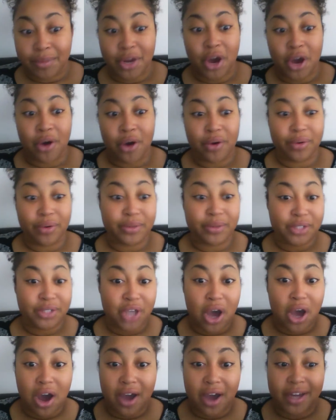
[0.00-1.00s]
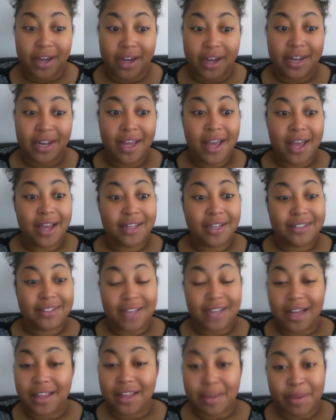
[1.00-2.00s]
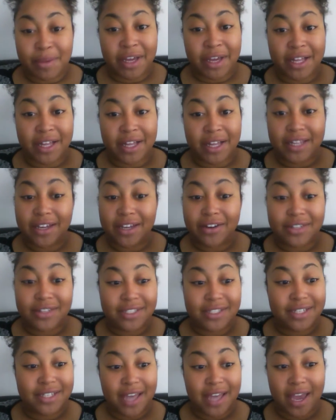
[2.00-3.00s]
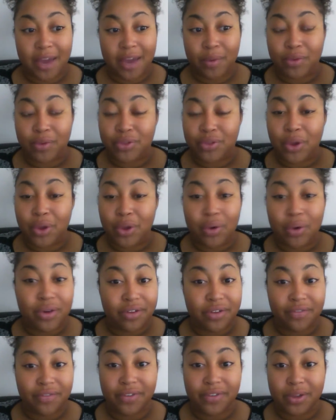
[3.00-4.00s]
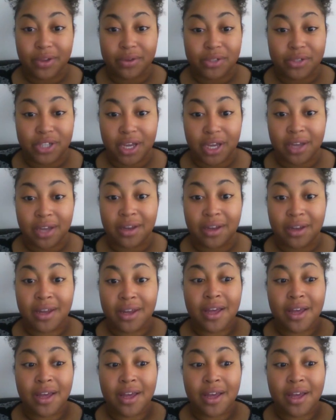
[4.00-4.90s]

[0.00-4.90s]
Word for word: No, it was God telling him in clear as day with no confusion,